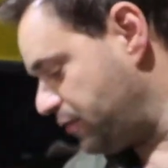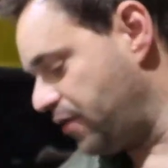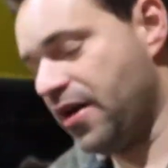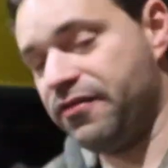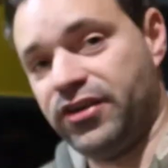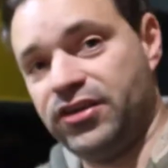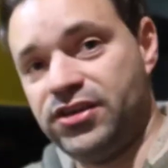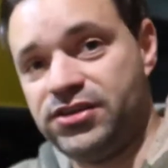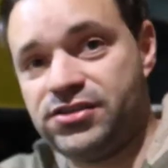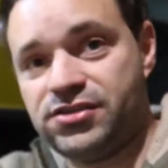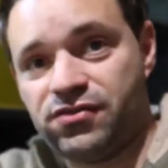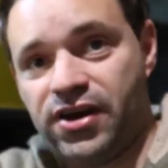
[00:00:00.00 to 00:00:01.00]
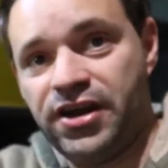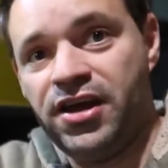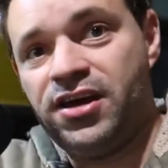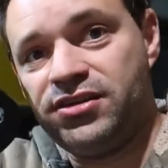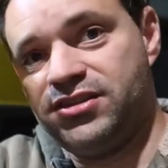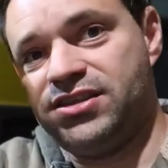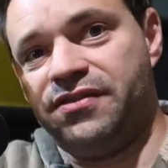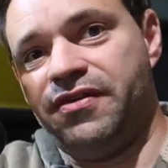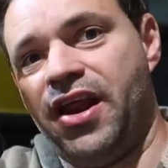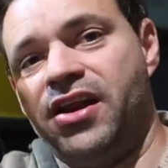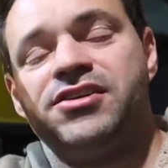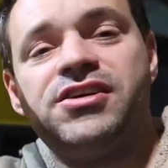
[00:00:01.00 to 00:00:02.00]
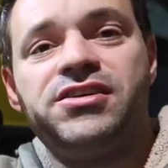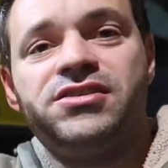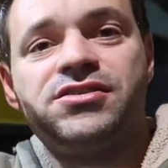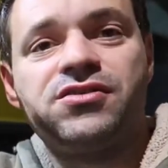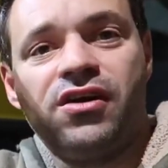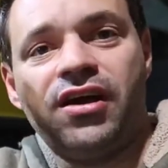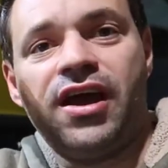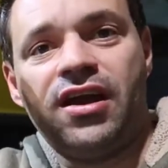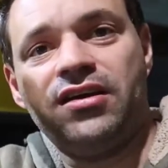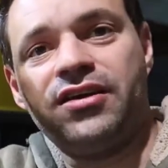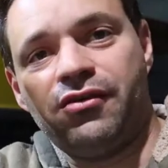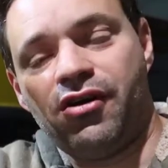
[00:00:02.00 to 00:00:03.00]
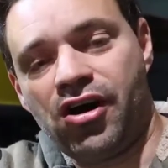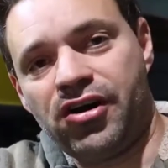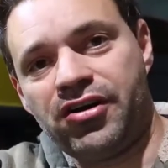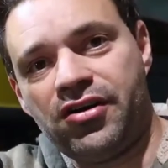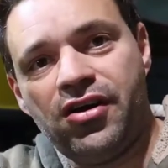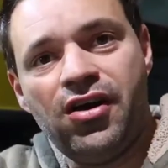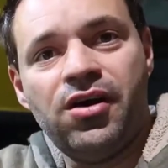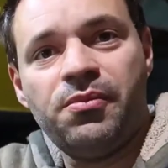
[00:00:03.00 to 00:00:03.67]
of having this, right? Disadvantage is it's gonna get a little harder,